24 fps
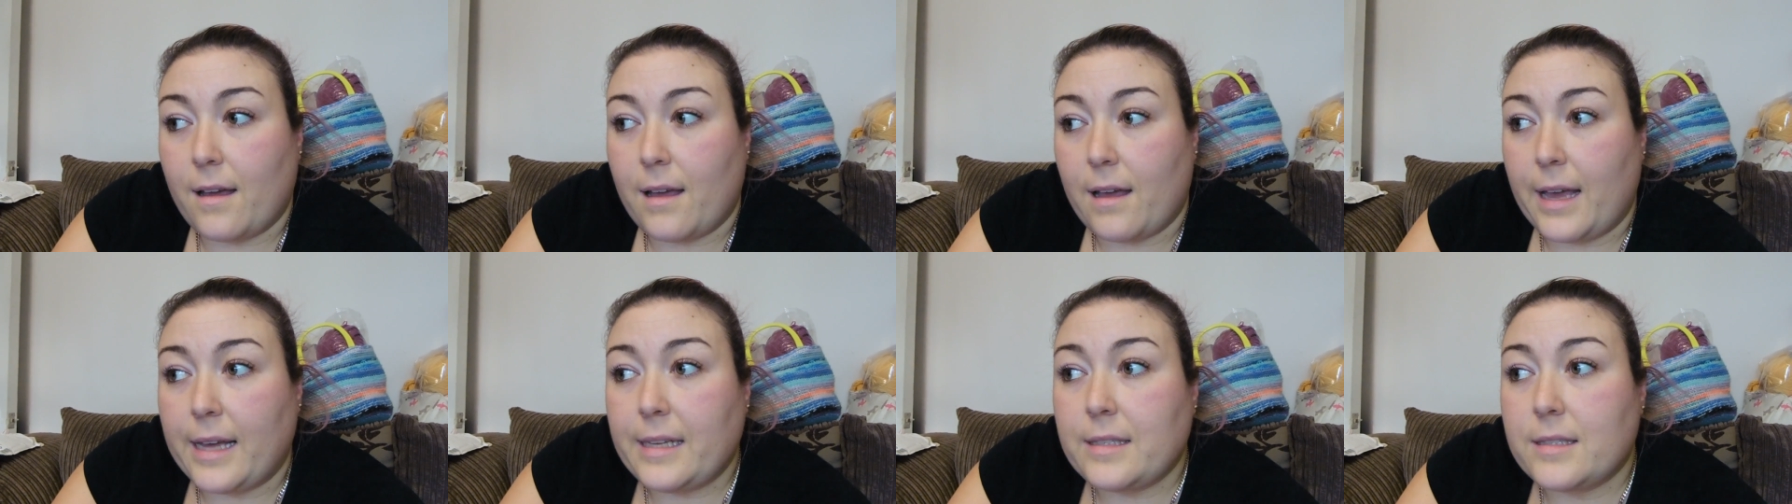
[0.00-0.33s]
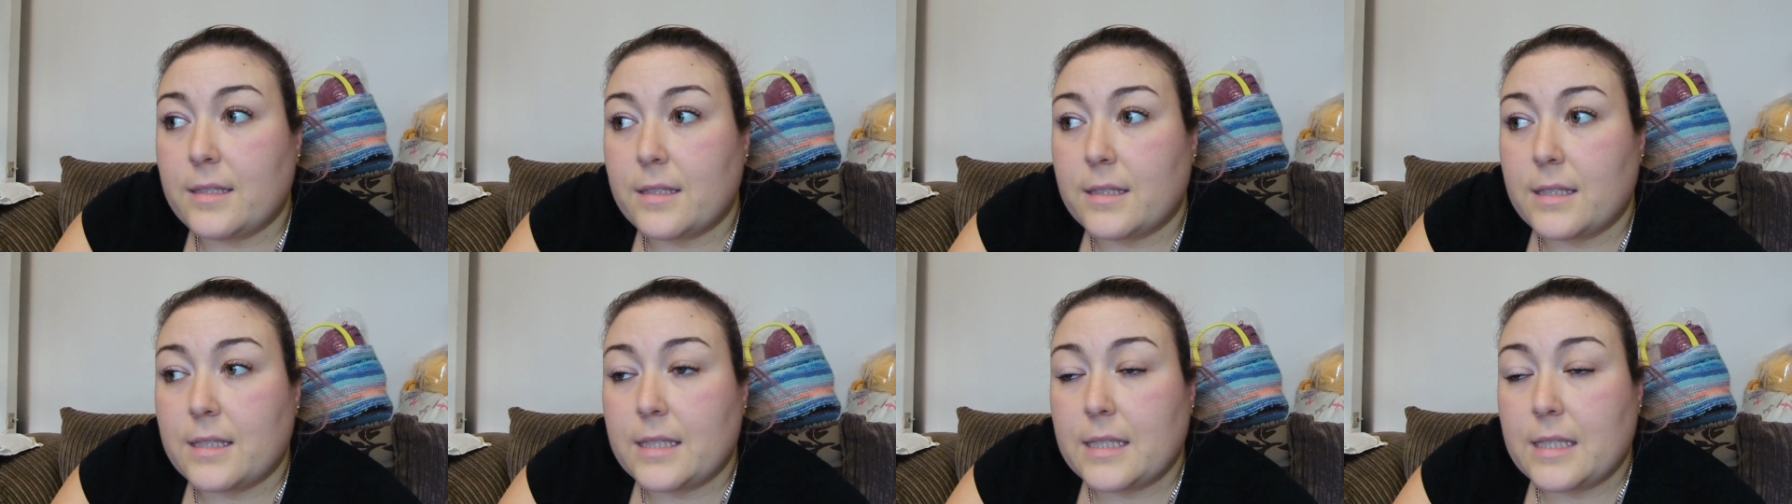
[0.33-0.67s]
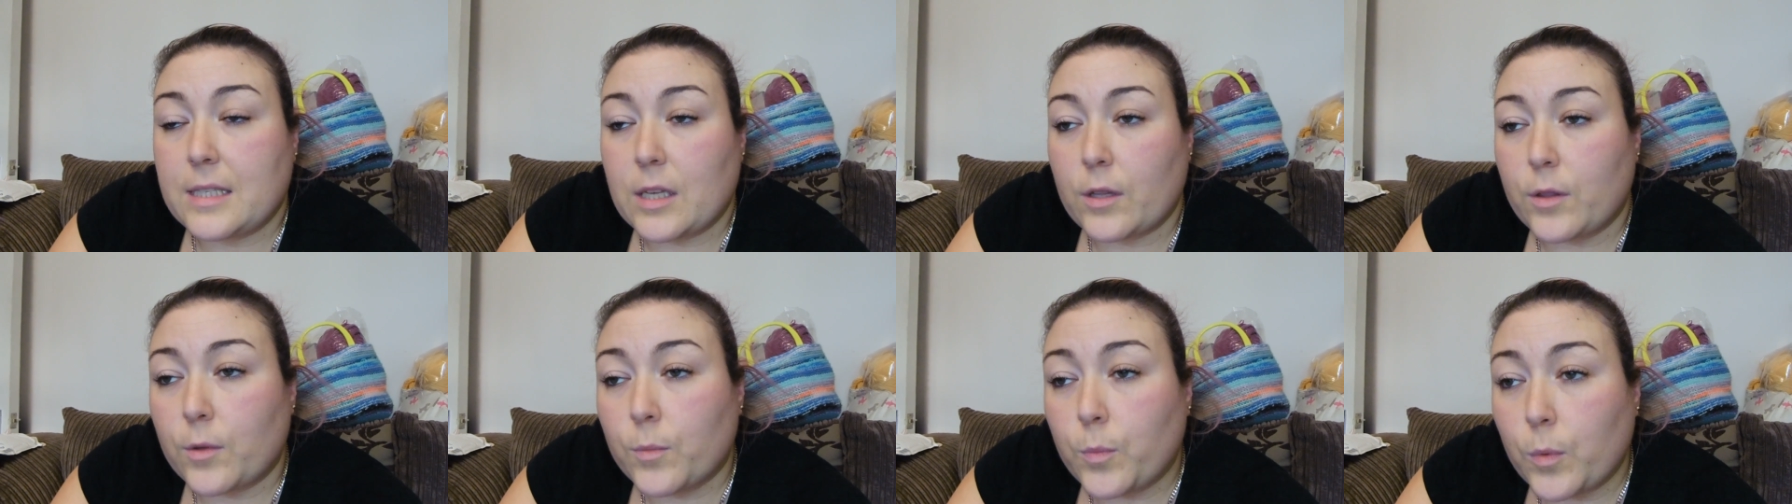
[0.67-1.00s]
he's
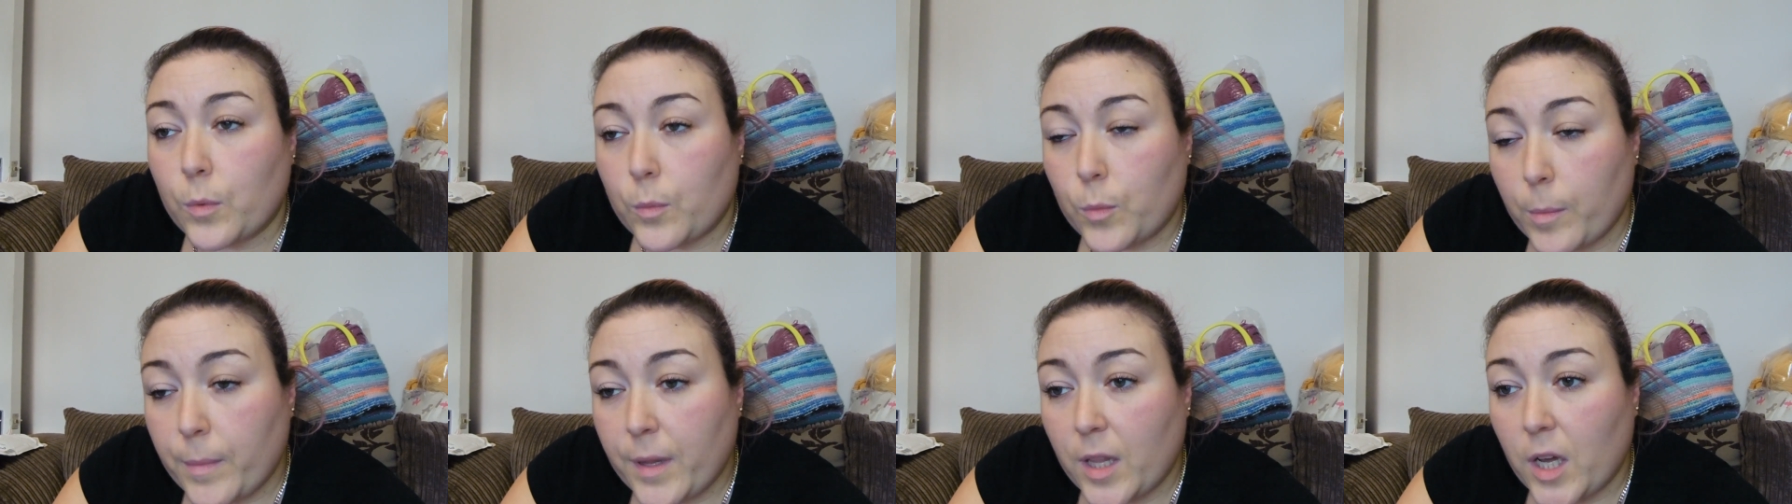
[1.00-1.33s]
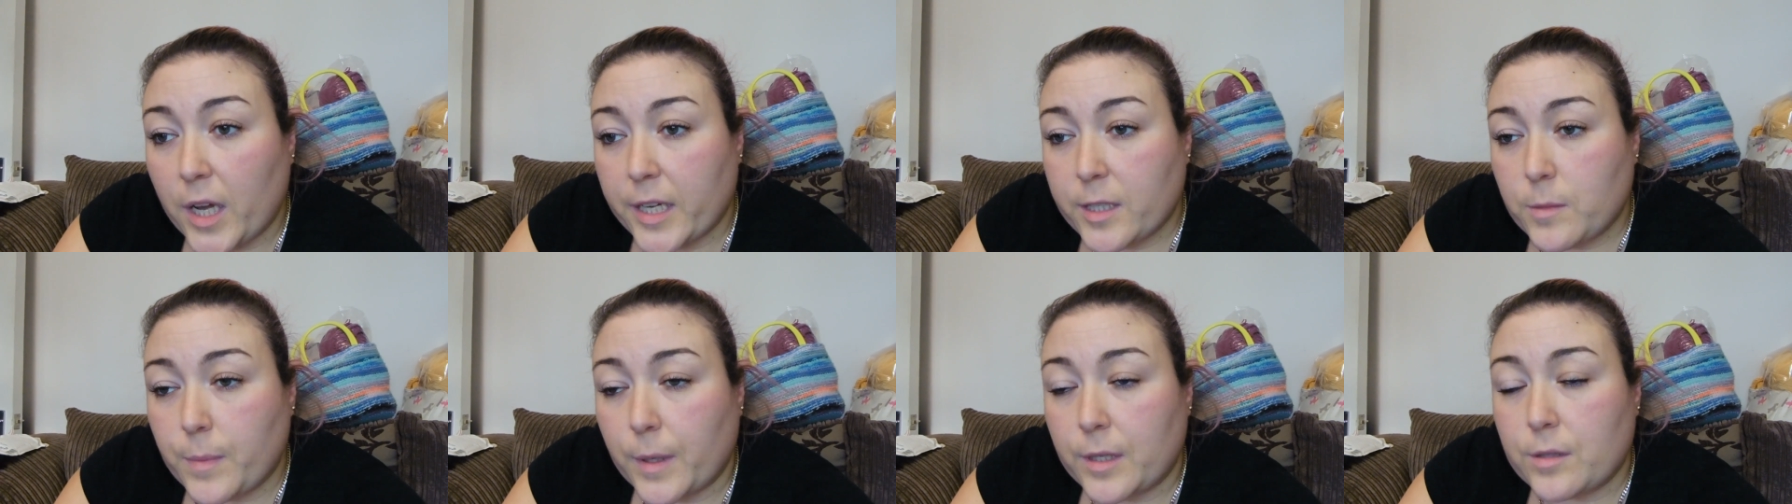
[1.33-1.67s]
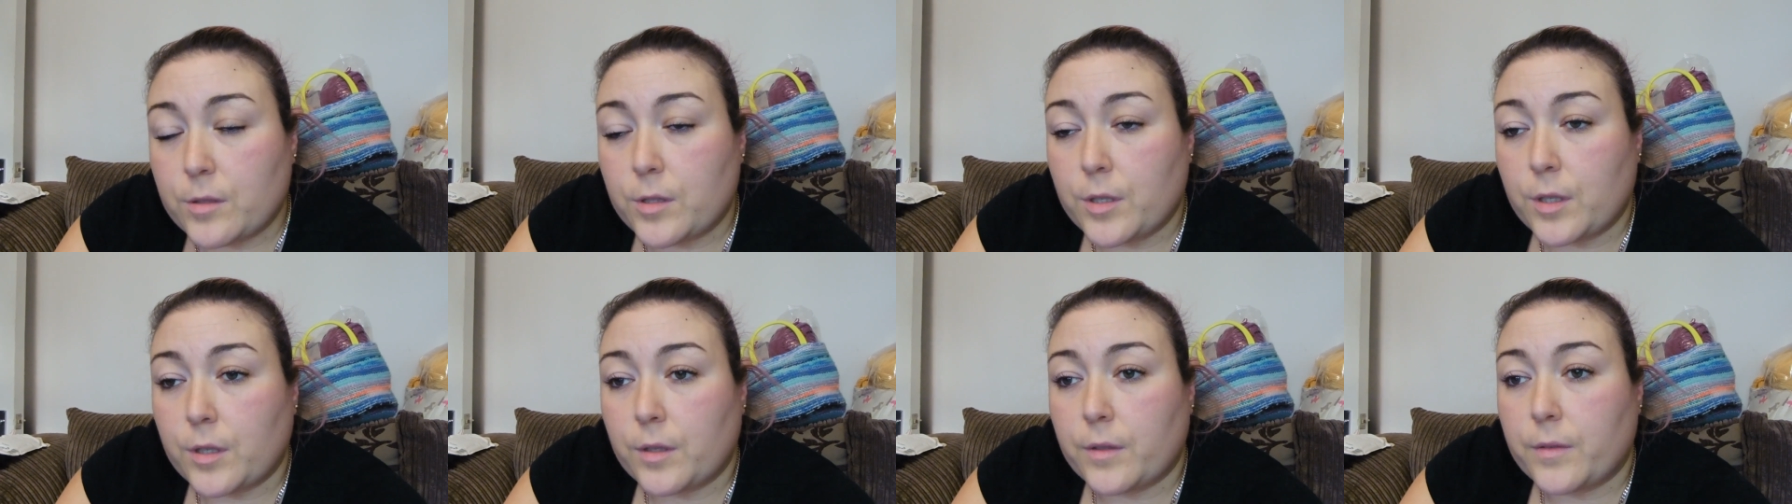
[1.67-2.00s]
so the woman that I spoke
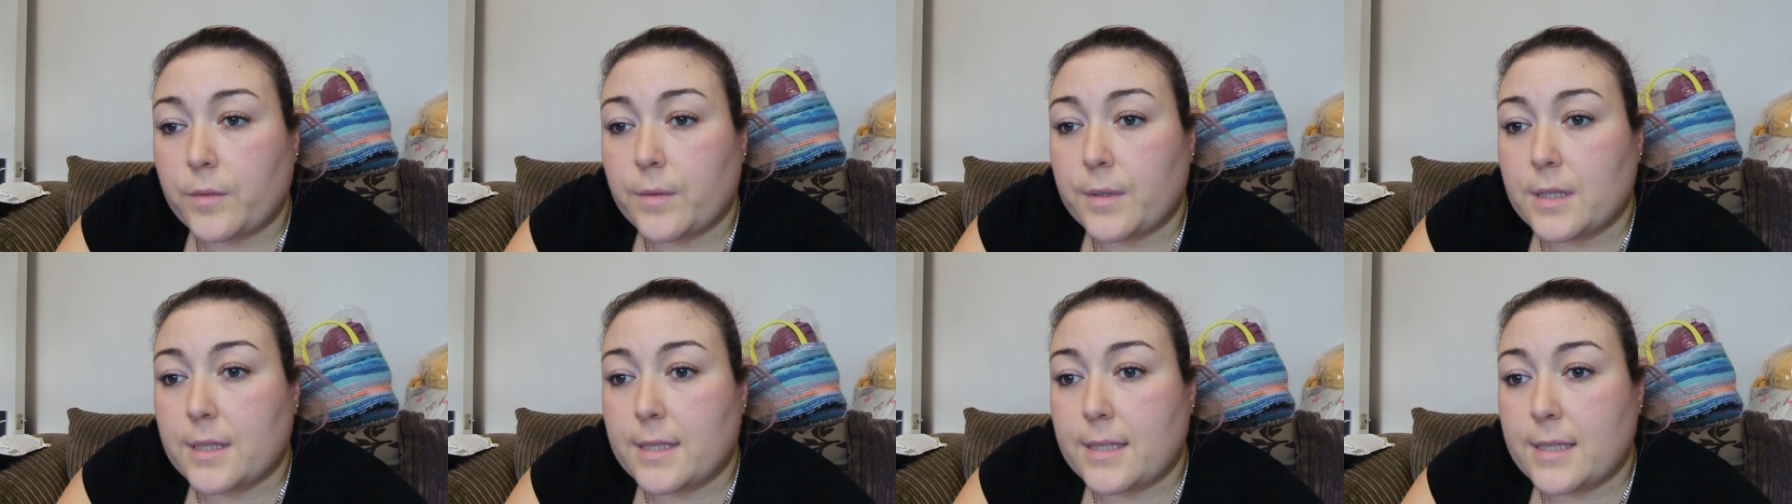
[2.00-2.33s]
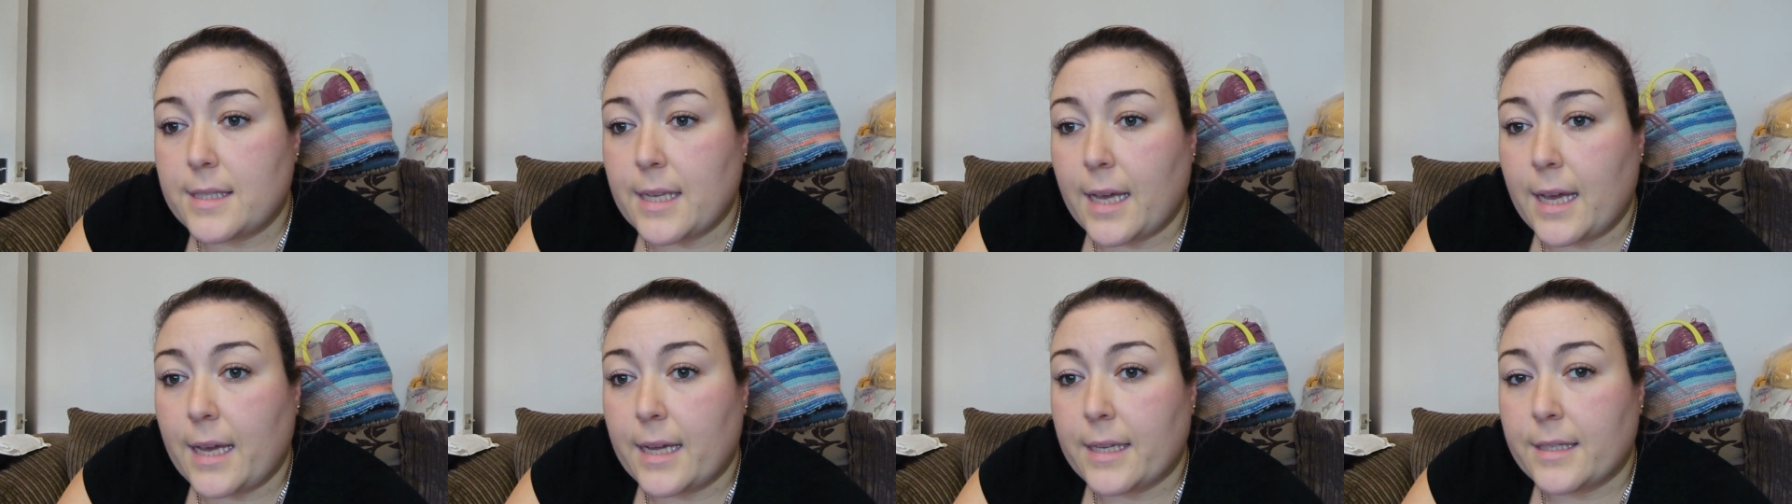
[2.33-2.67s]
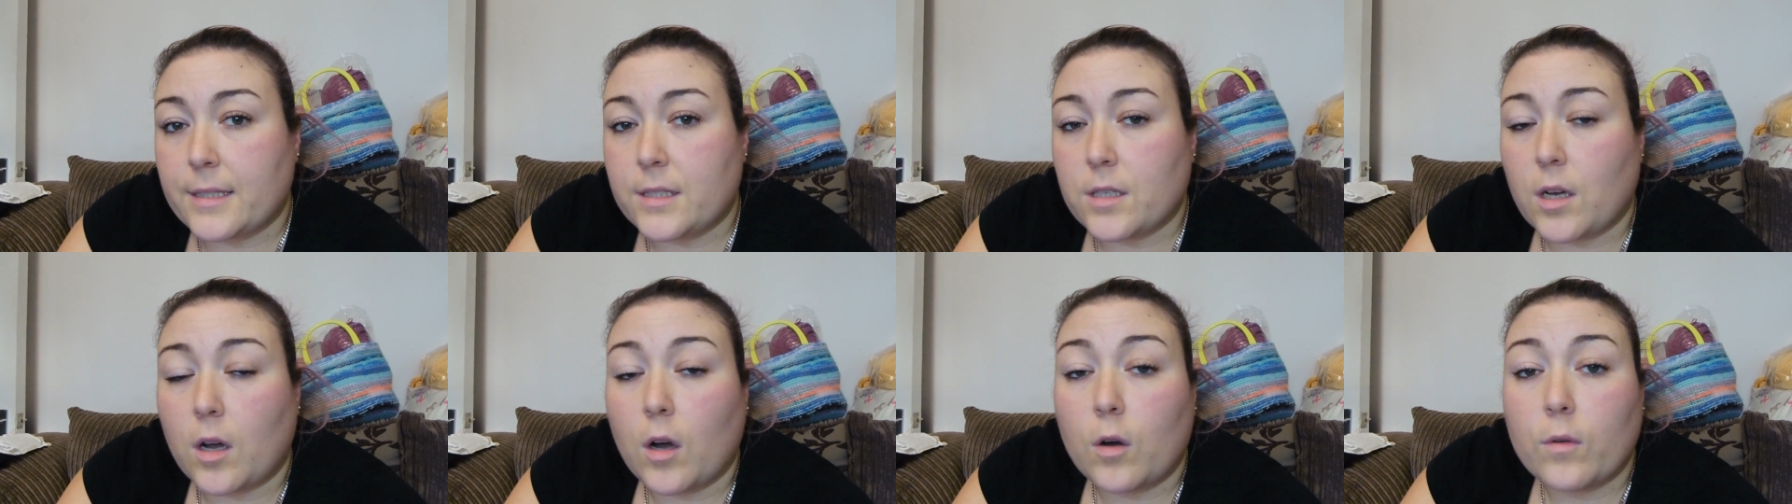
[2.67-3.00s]
to
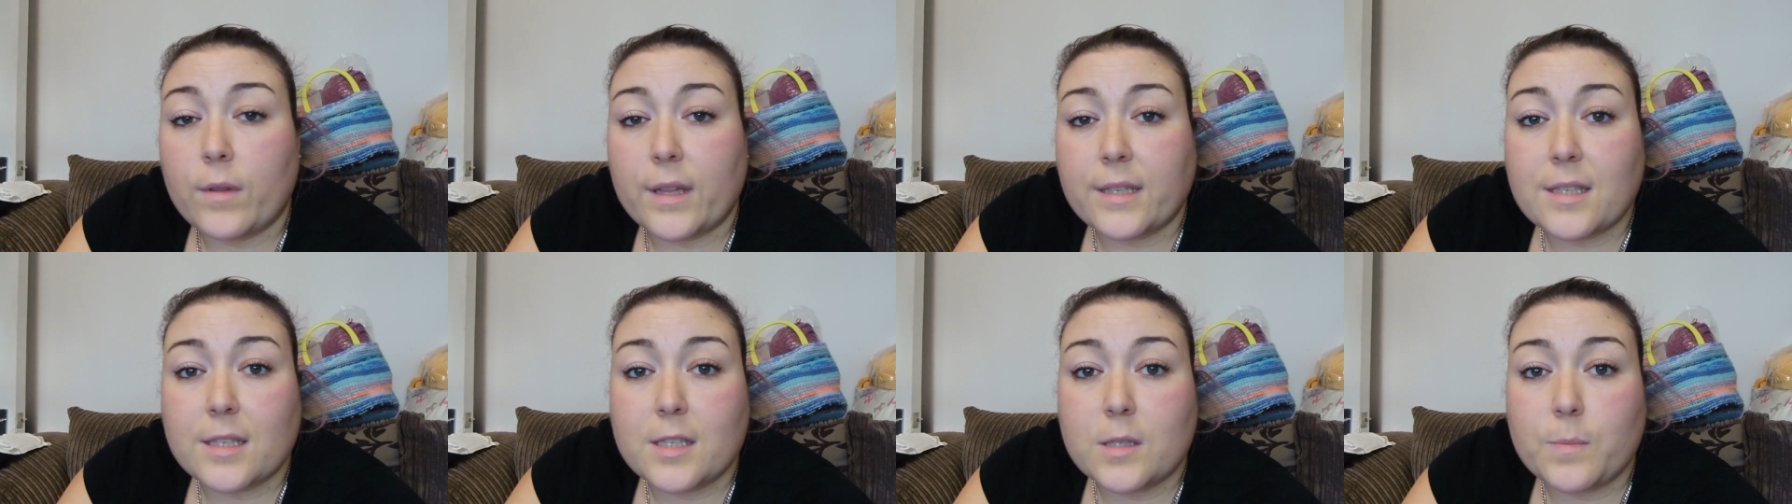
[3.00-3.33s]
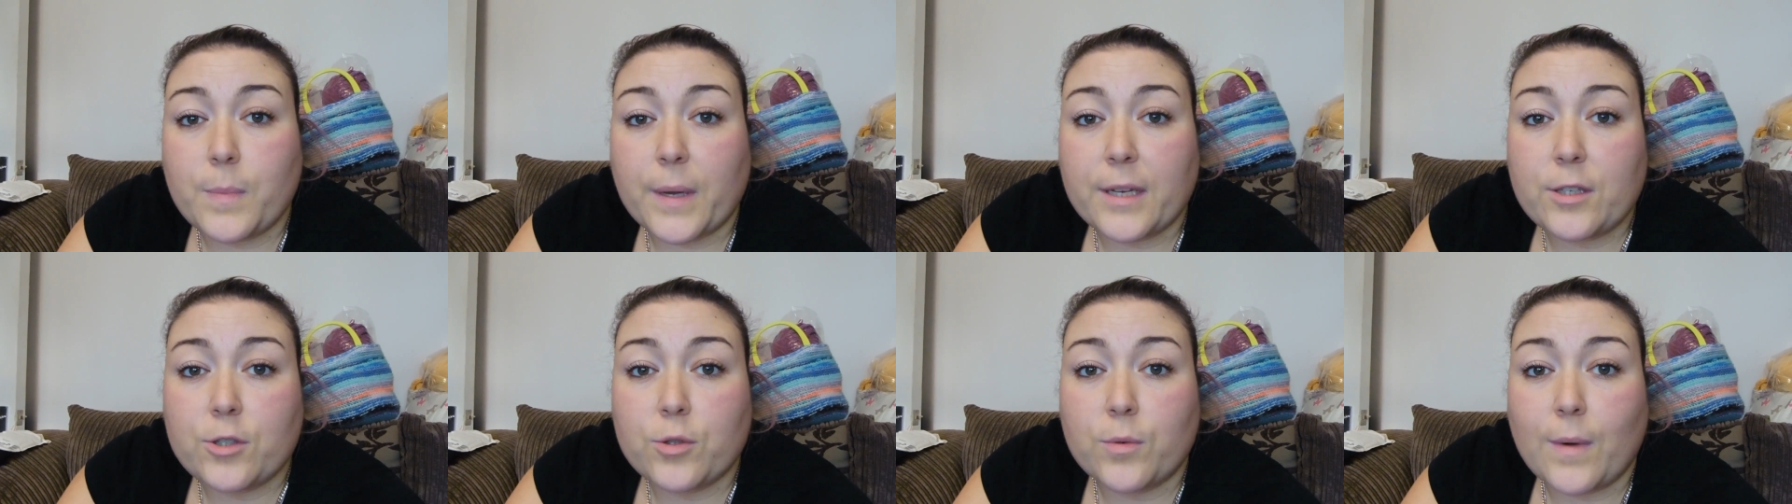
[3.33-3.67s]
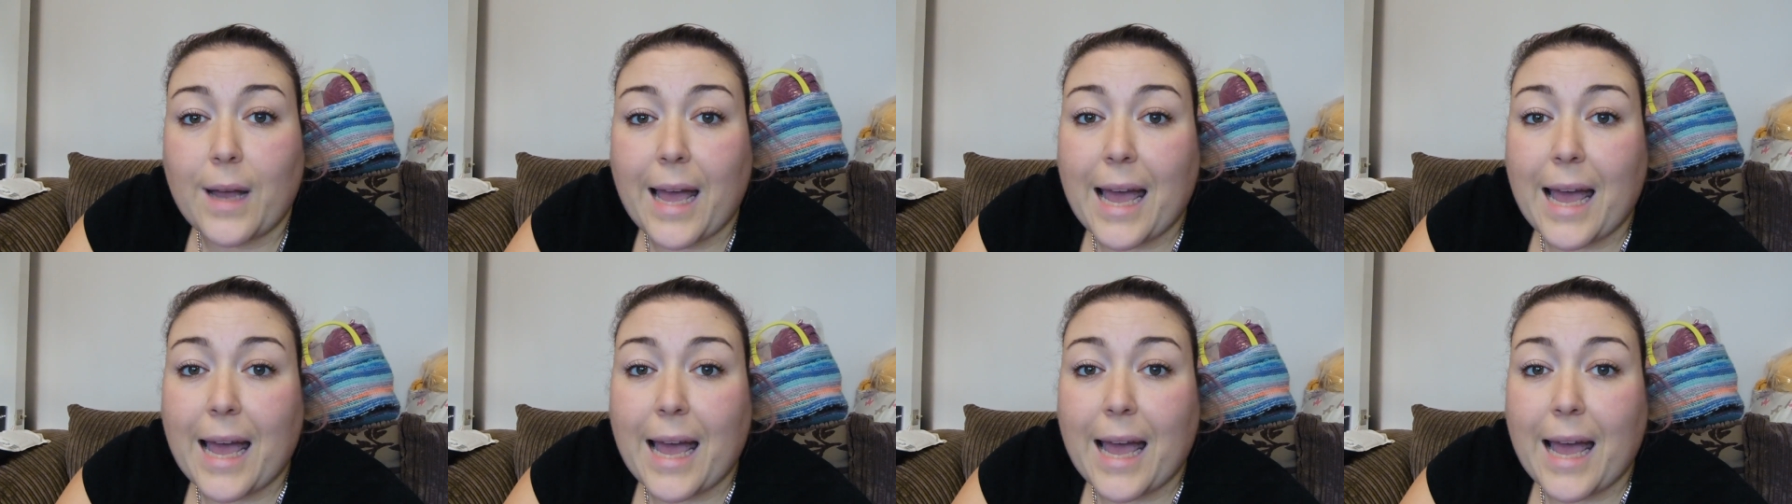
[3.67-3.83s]
said, "Oh, there's a special